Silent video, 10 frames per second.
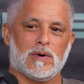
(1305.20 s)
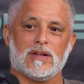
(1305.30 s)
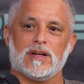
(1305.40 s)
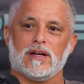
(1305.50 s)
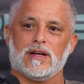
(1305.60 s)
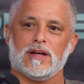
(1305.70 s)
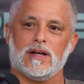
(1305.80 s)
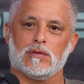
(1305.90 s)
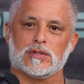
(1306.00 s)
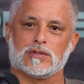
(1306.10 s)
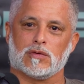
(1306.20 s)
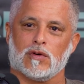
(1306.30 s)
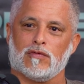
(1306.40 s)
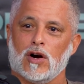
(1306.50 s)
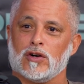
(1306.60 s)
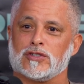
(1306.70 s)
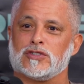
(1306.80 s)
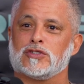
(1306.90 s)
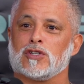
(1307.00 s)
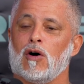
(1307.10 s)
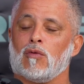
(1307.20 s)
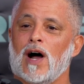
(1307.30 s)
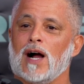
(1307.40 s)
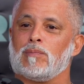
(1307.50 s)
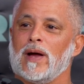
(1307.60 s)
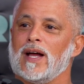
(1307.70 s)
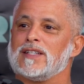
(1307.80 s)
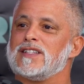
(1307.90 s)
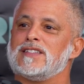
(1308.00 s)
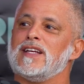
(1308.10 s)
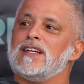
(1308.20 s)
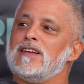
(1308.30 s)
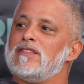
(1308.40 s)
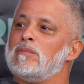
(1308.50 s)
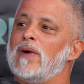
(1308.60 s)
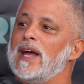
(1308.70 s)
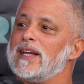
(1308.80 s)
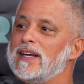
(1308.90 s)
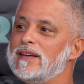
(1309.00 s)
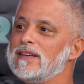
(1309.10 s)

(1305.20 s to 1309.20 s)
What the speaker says: But it was the reverse. You saw rock bands that didn't even make it.